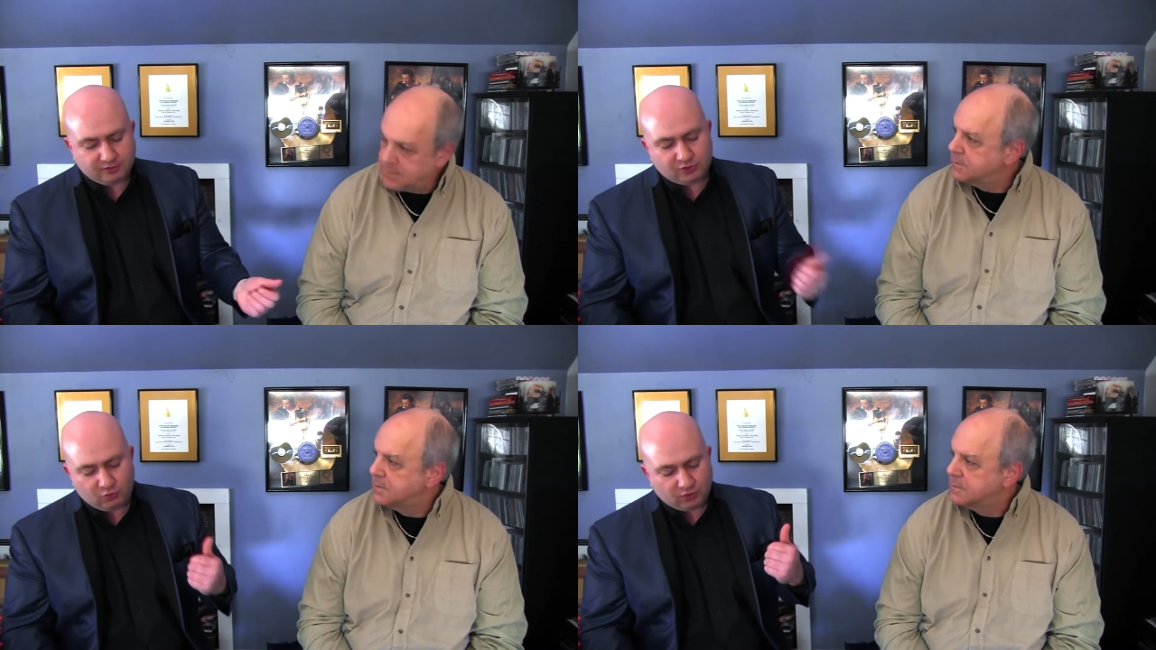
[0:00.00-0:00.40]

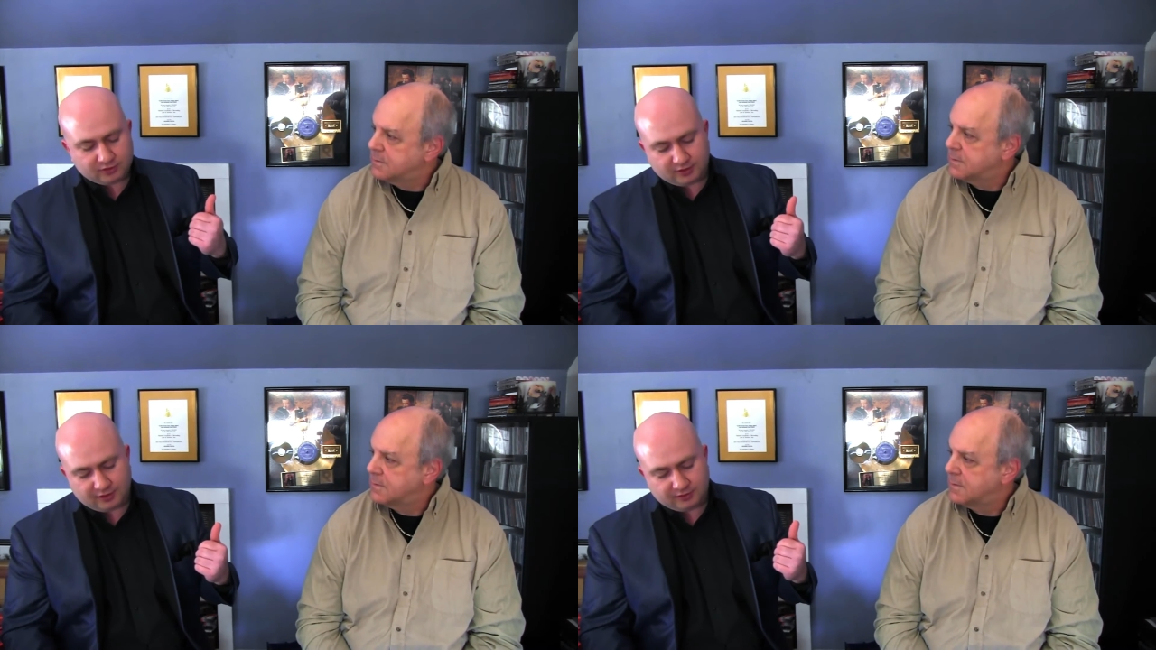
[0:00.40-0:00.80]
Speaker 1: You worked
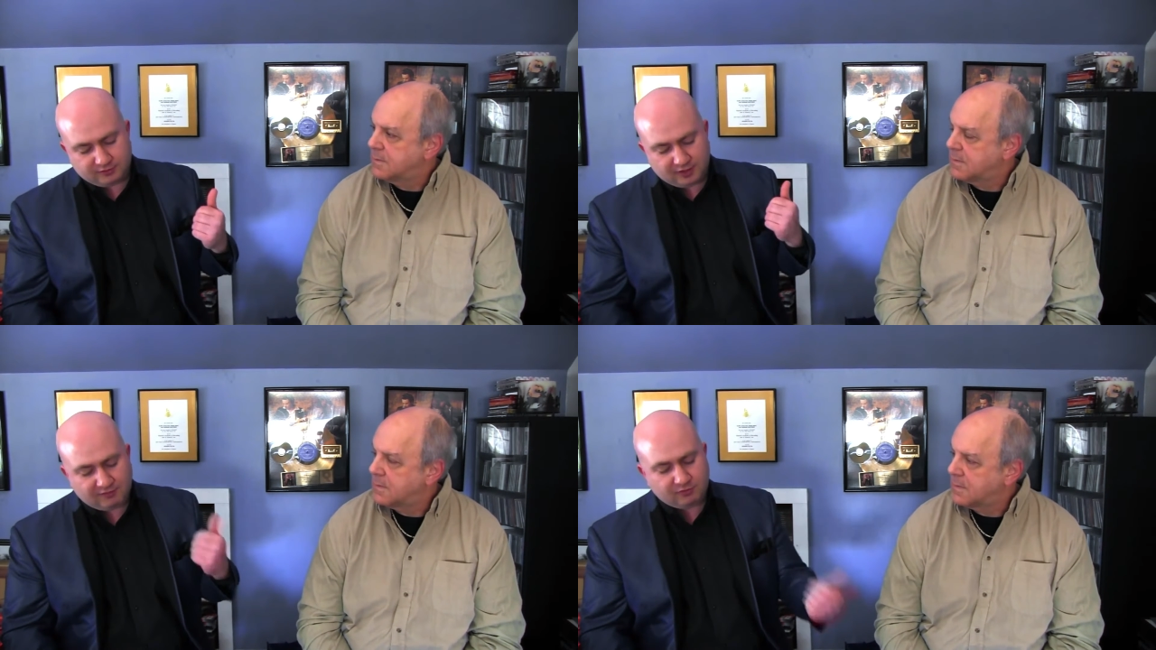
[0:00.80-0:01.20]
on
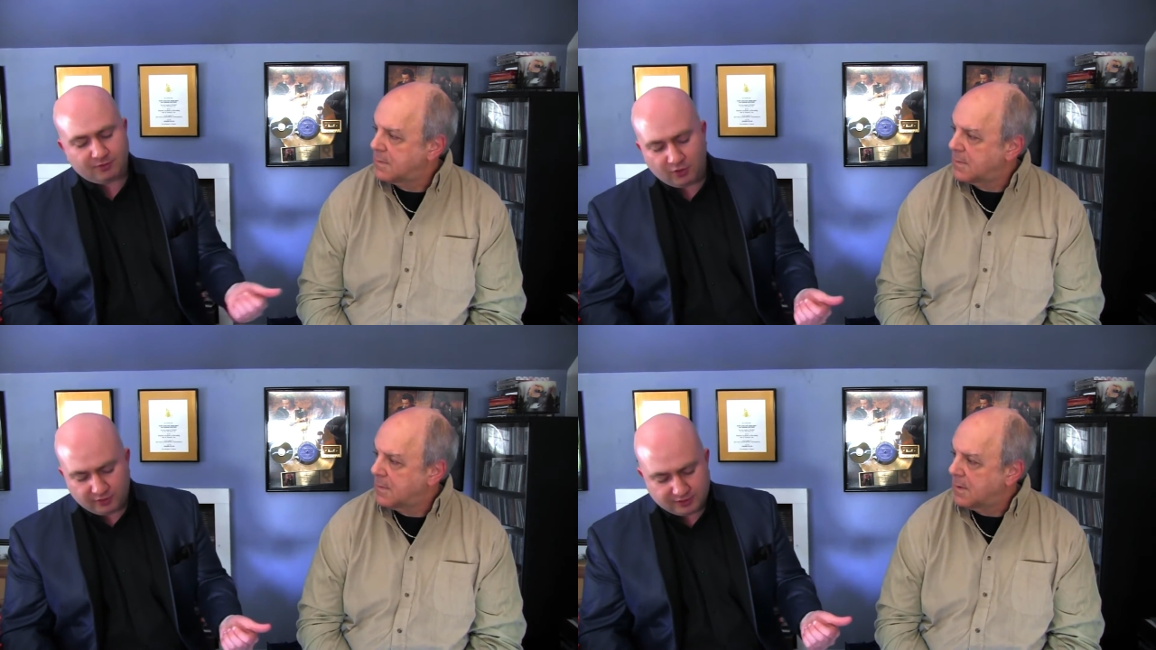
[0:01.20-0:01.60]
David
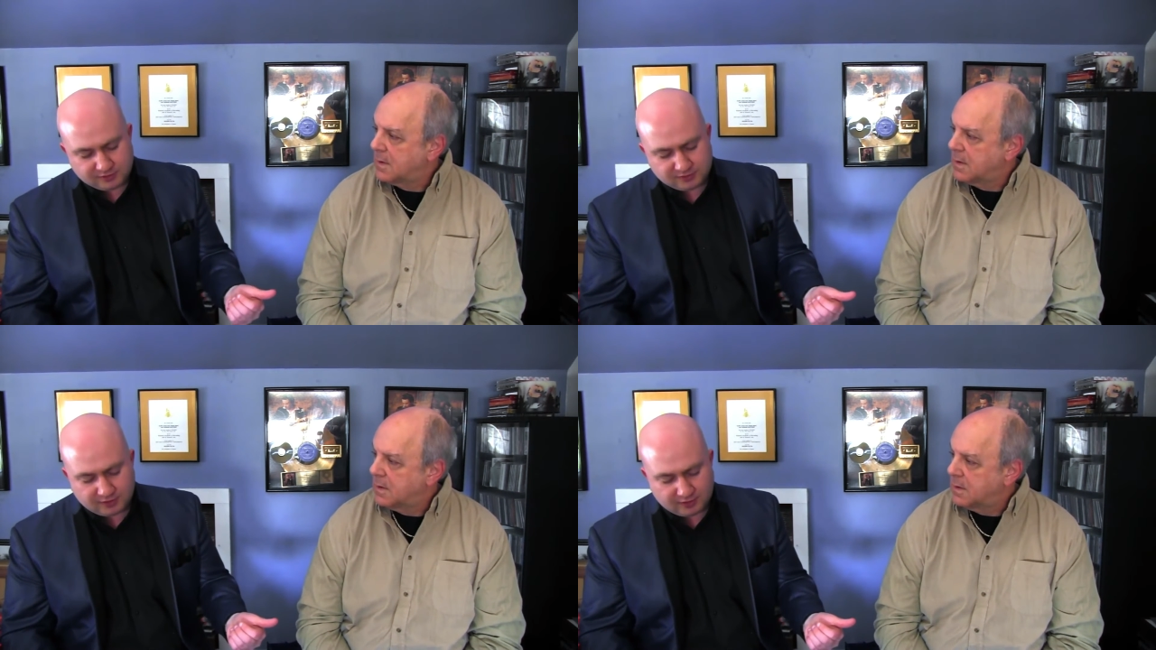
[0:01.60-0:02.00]
Bowie's,
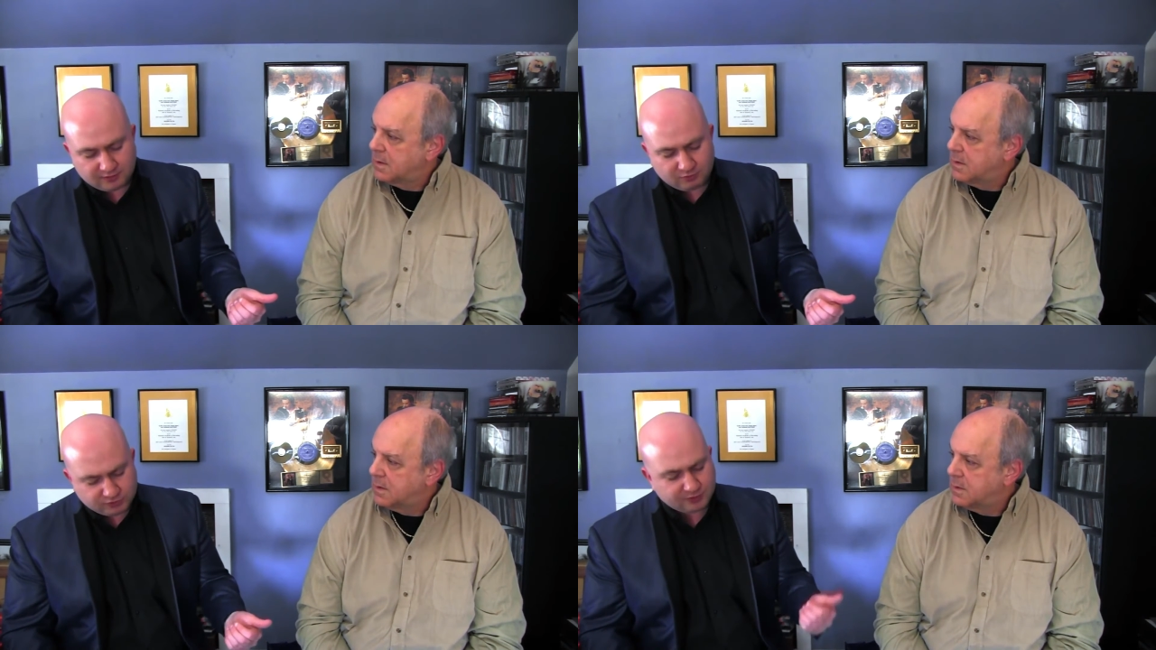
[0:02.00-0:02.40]
uh,
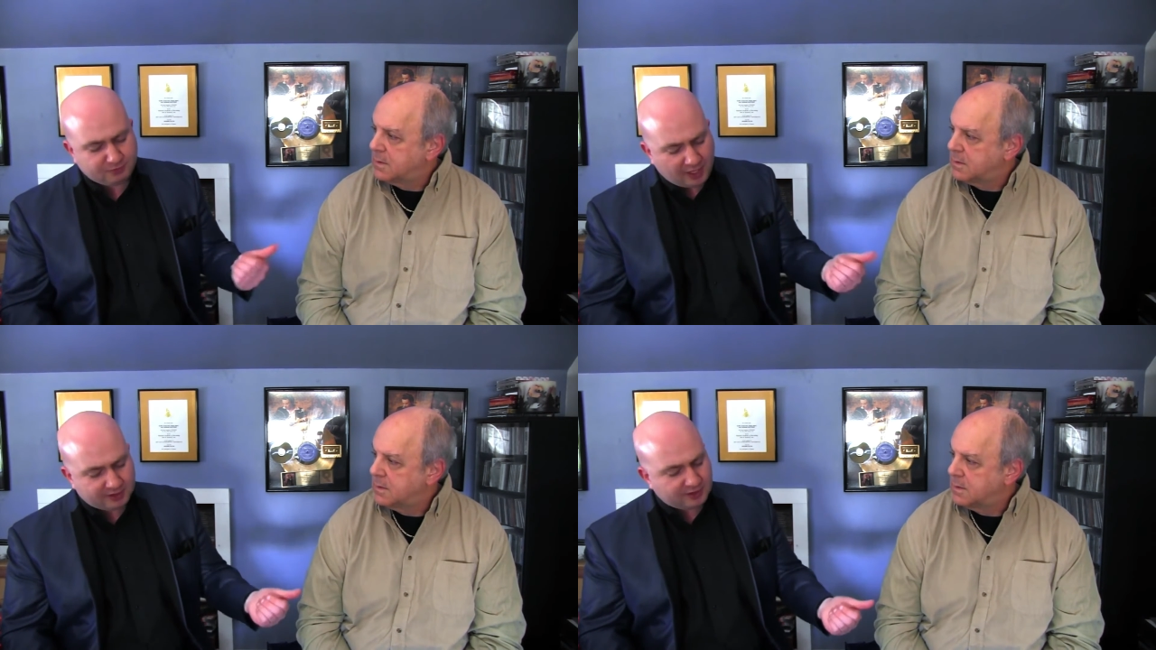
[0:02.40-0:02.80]
was it
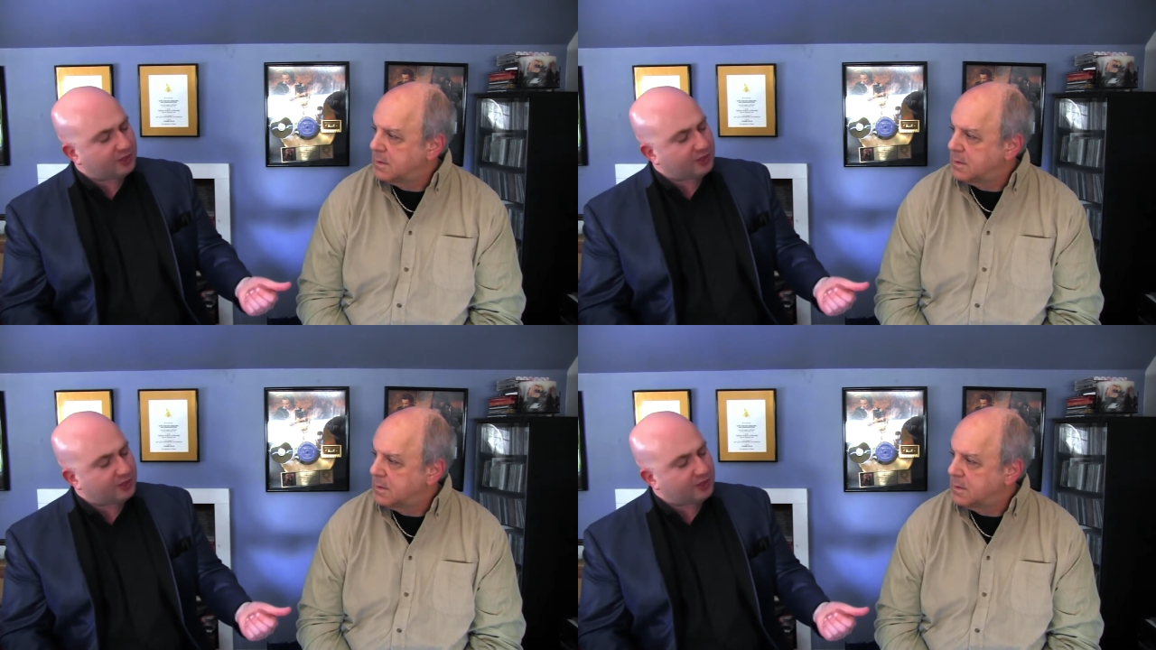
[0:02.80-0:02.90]
Black